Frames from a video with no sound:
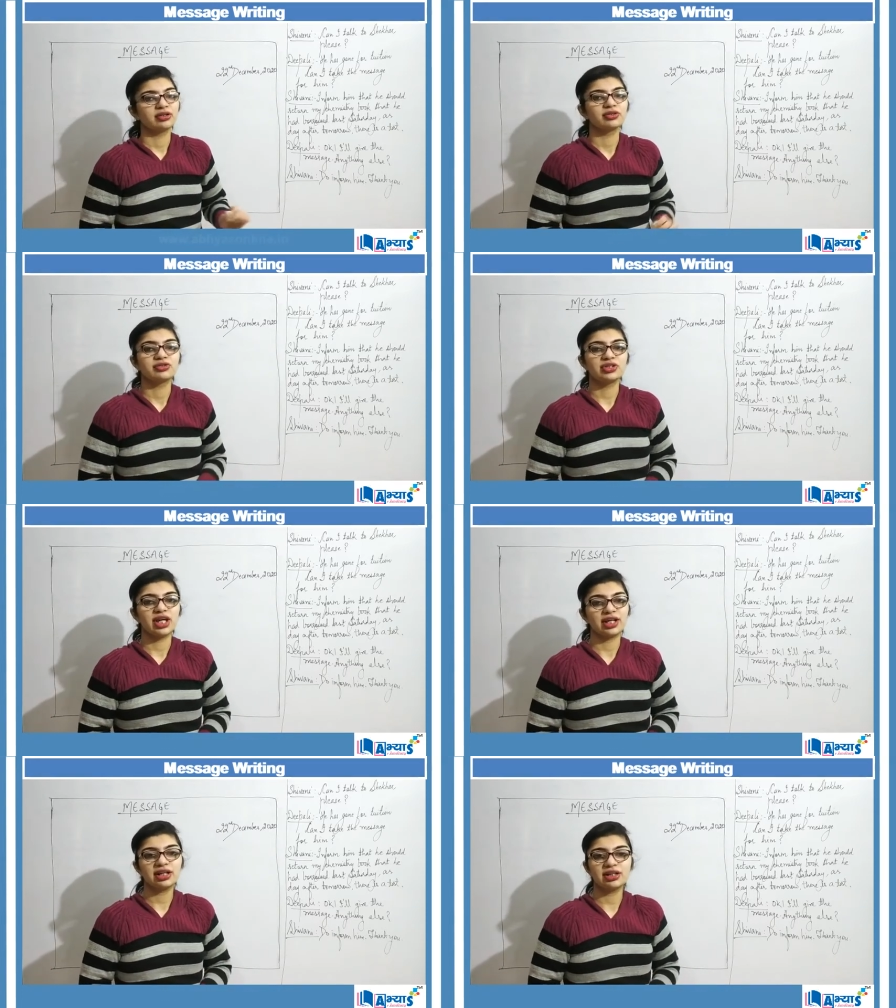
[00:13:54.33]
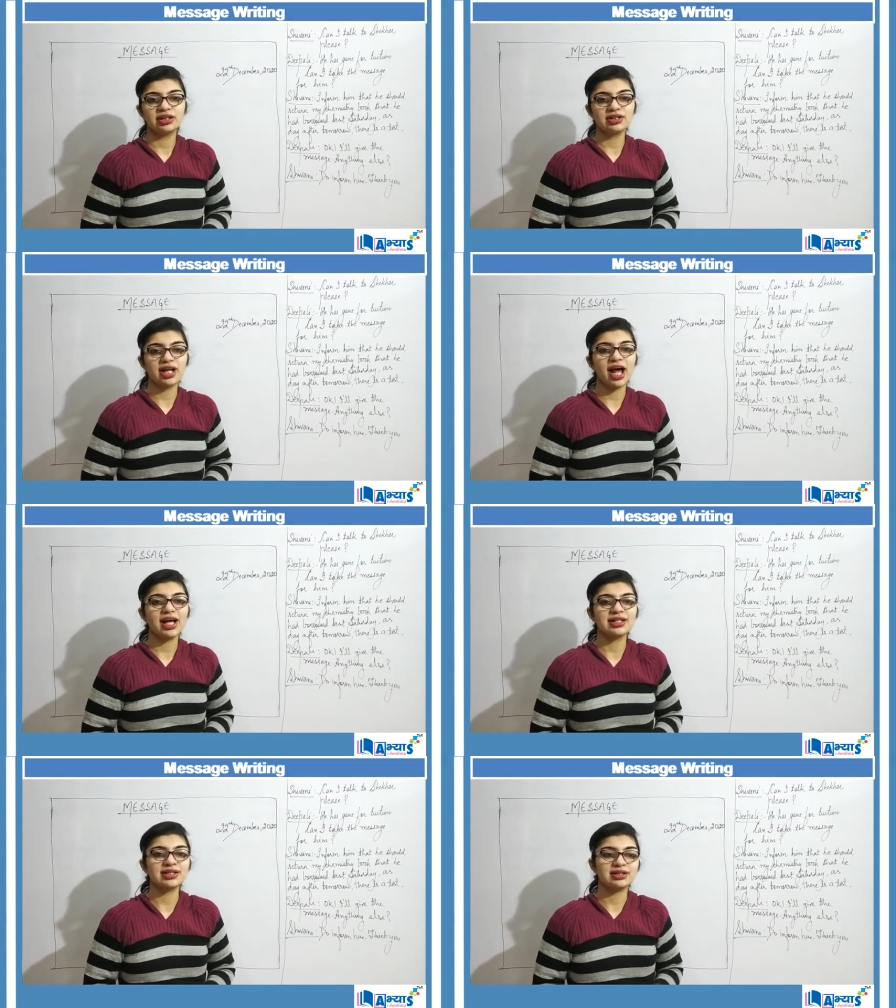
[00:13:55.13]
Shekhar
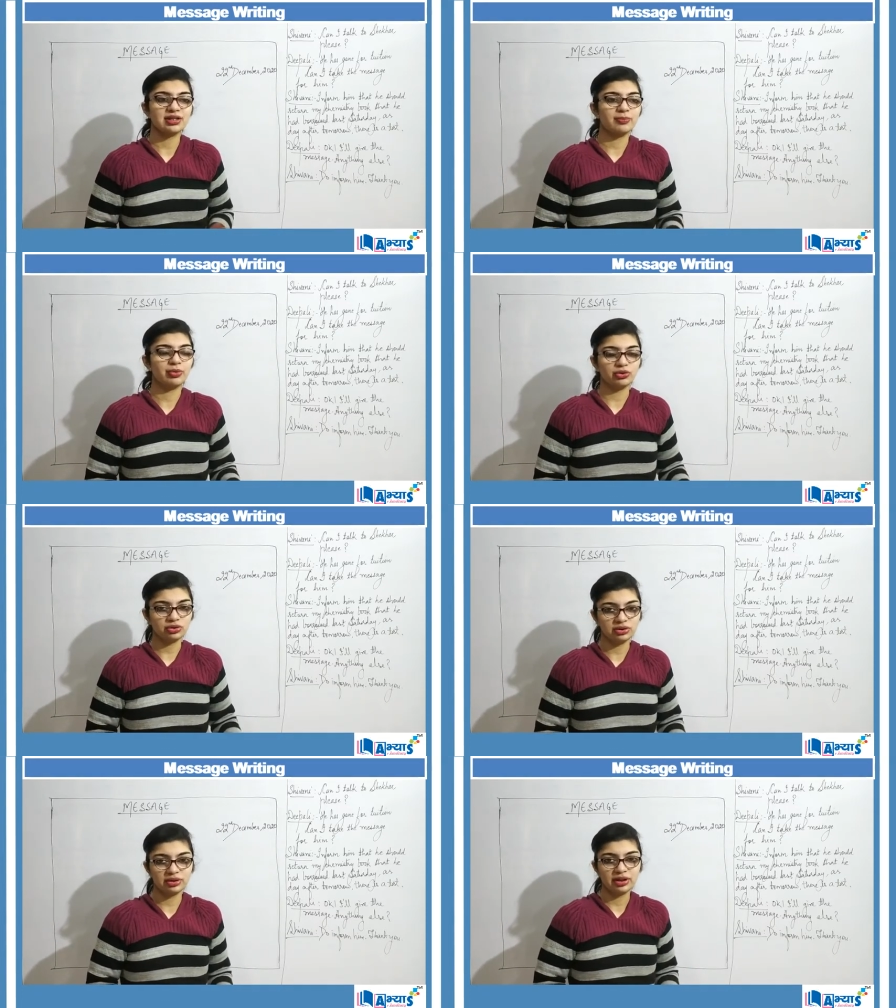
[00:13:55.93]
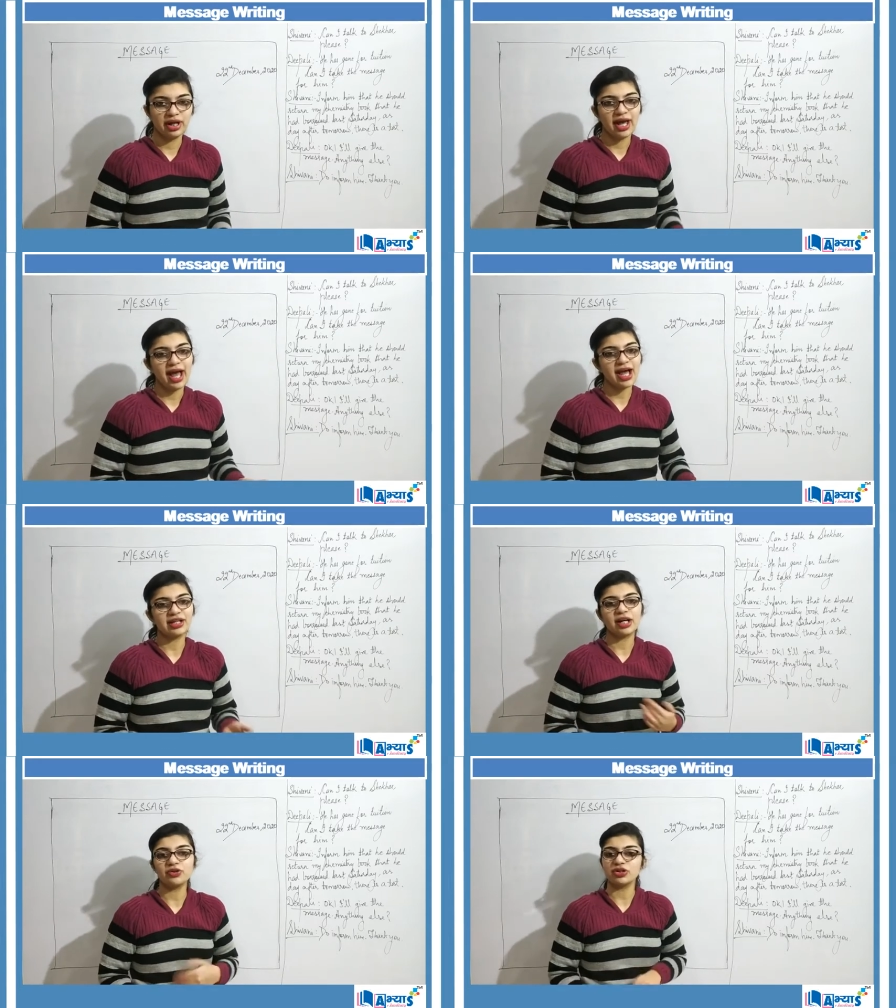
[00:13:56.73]
has the book and
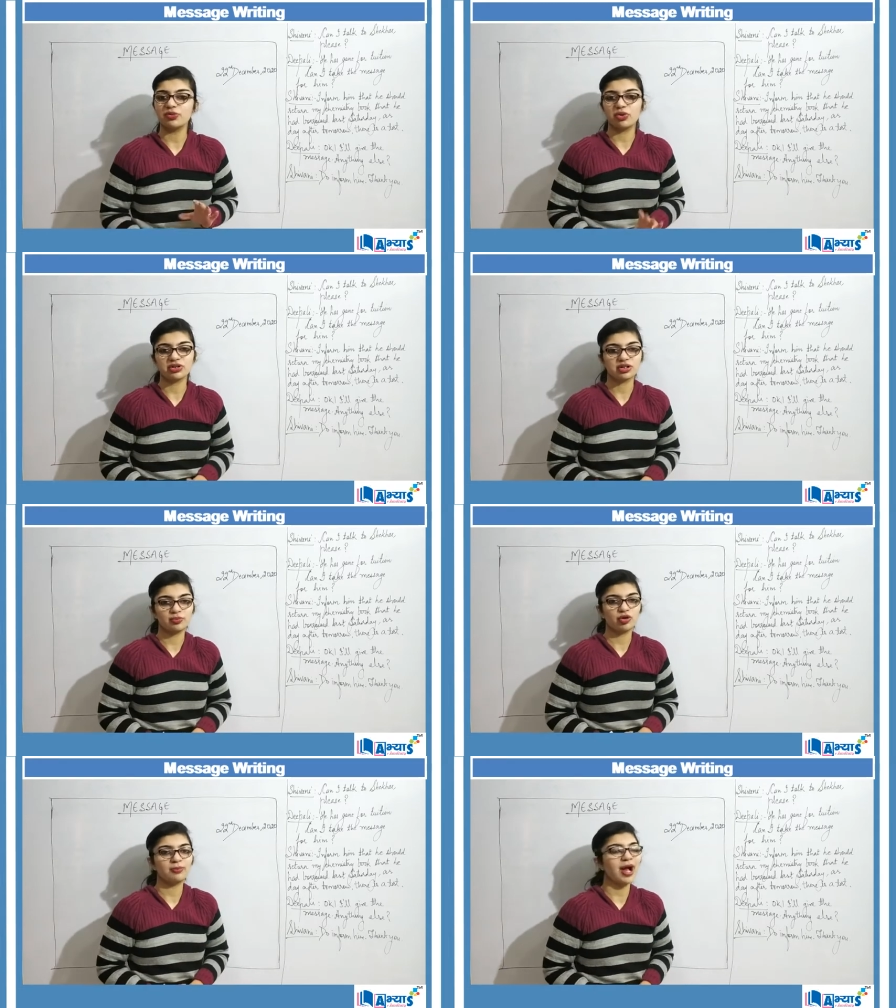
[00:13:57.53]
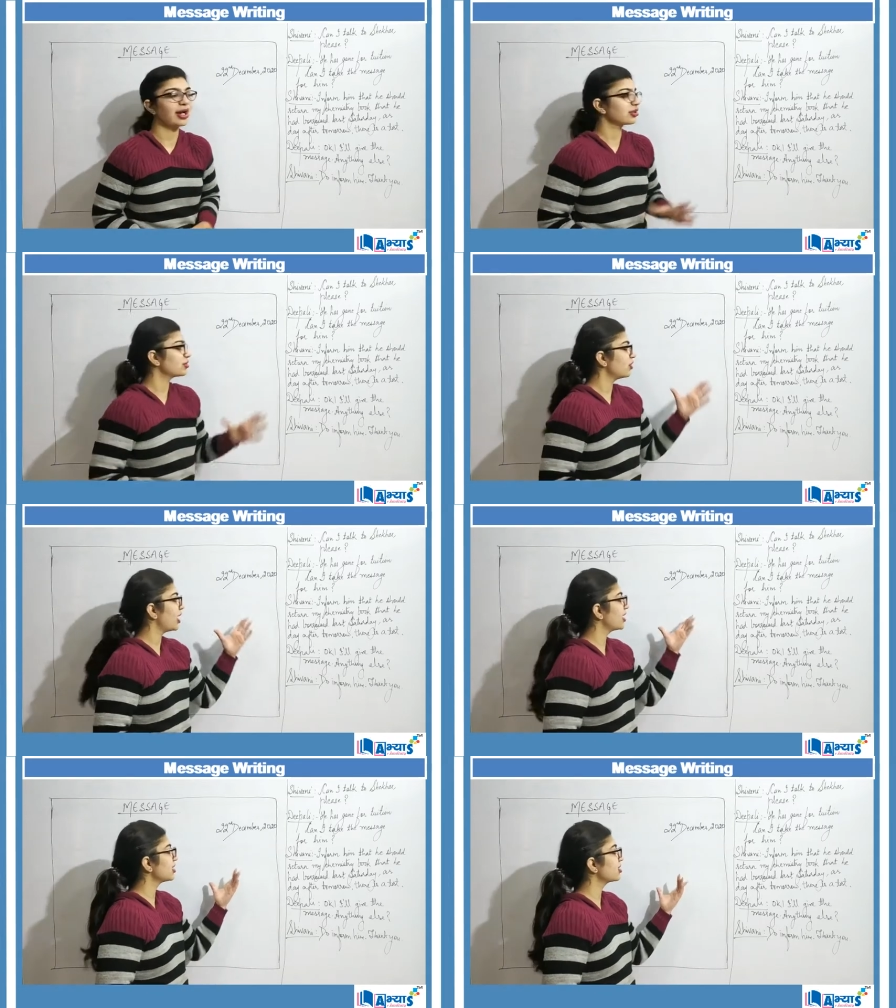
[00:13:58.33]
now she wants the book back. So
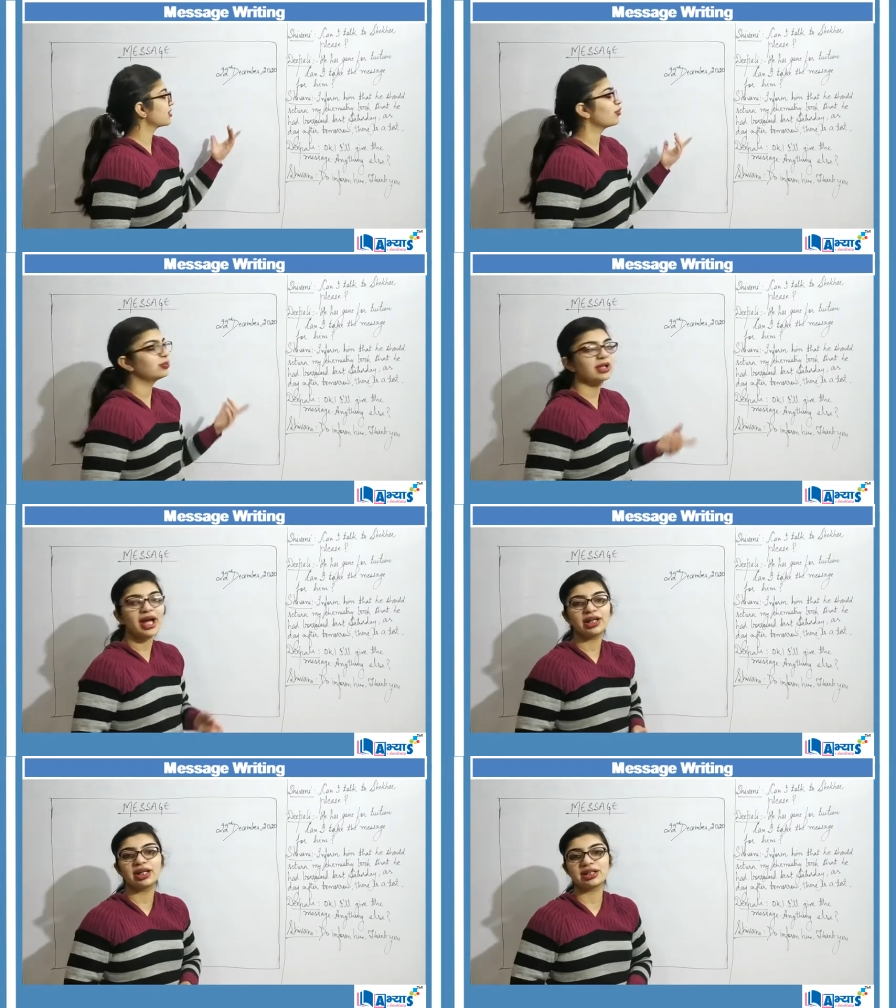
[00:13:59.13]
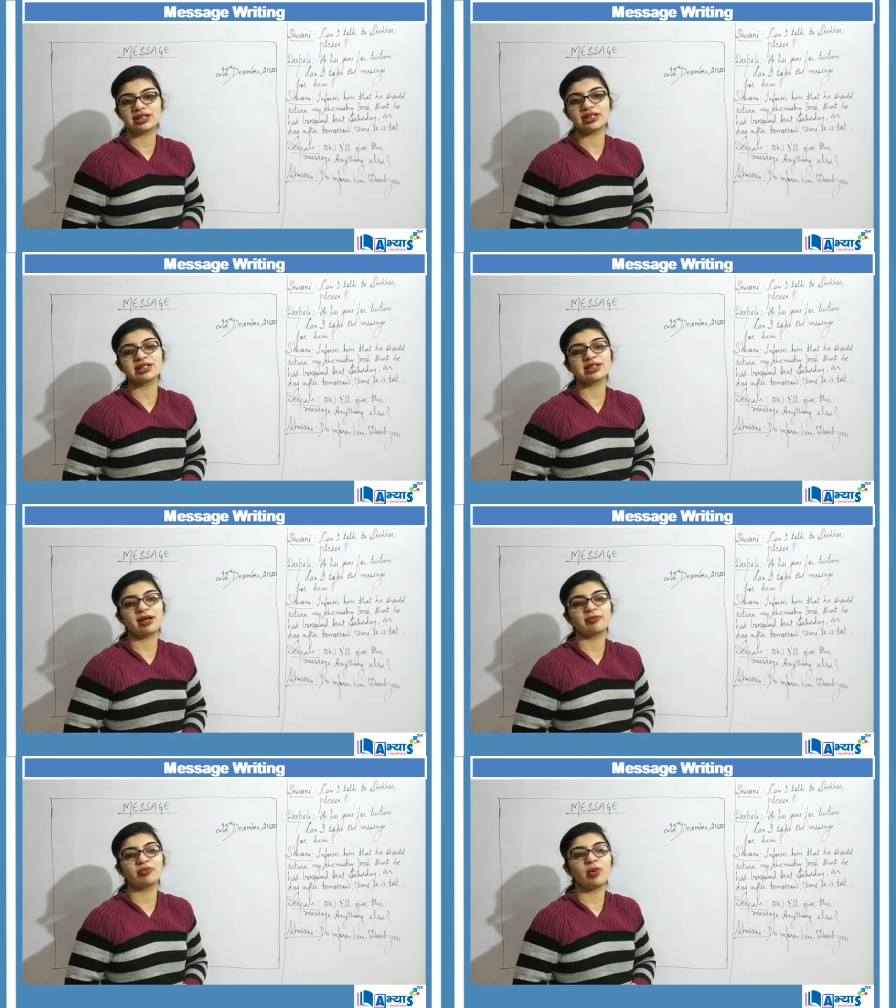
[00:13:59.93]
let us assume that it is
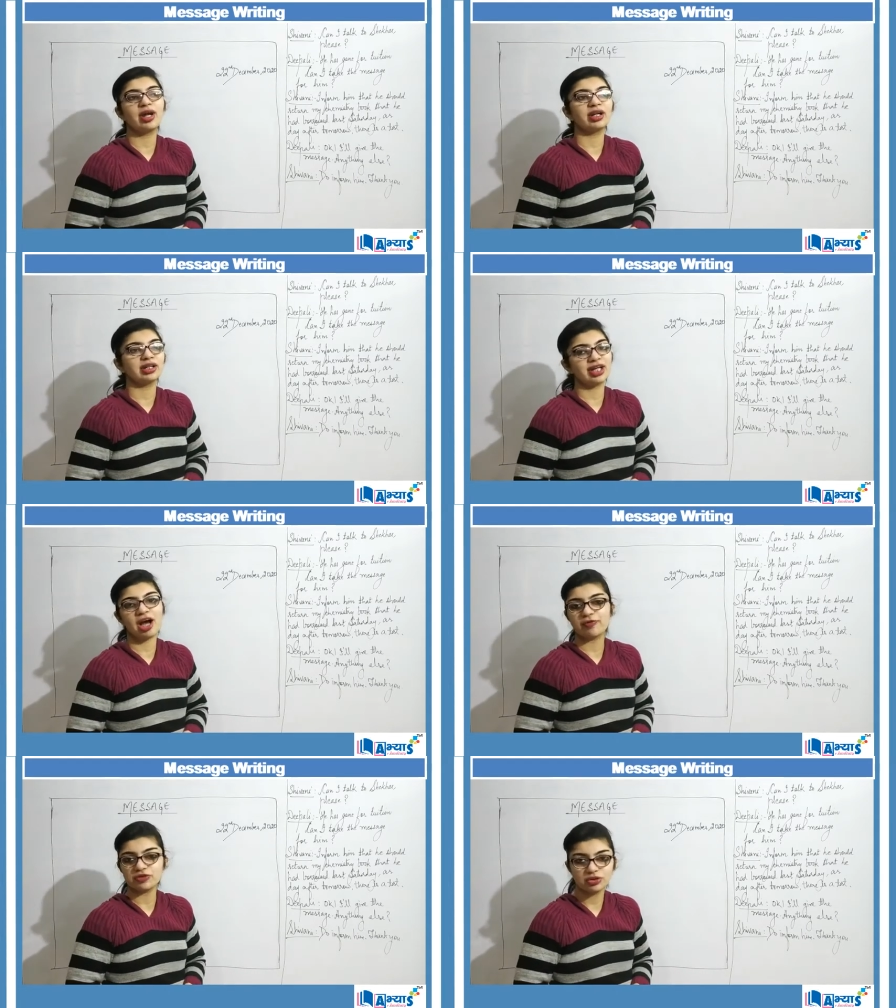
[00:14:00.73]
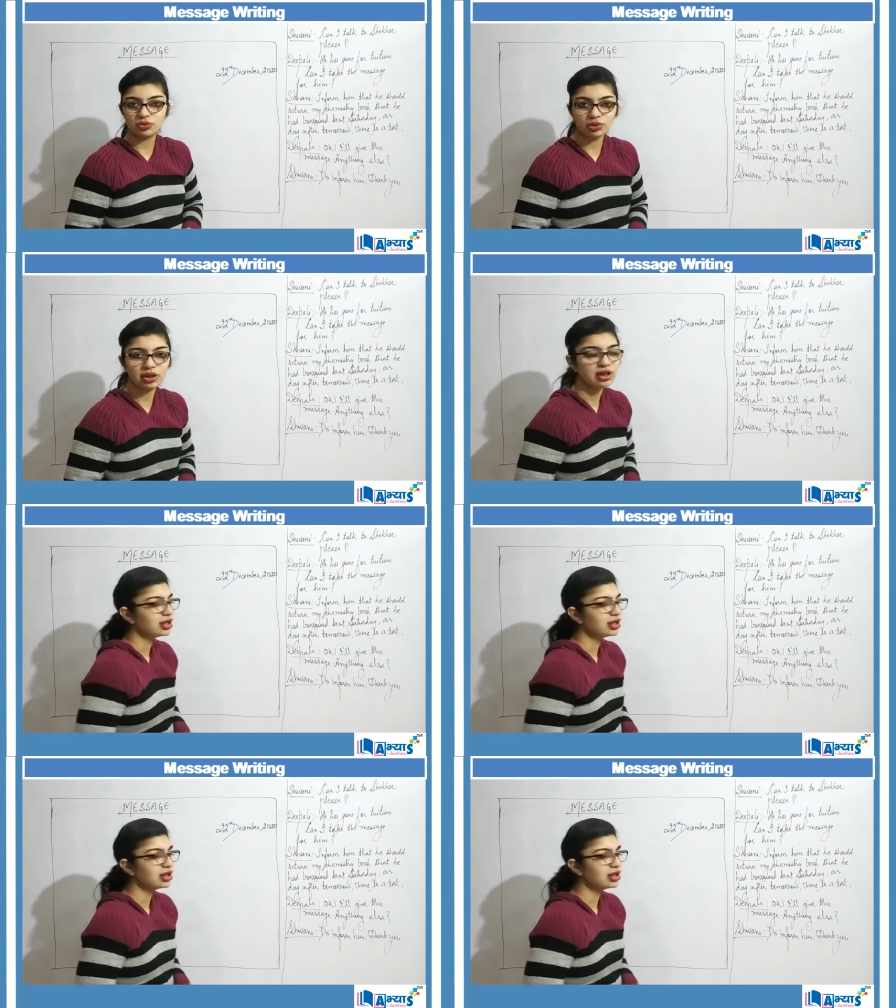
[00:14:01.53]
somewhere in the afternoon.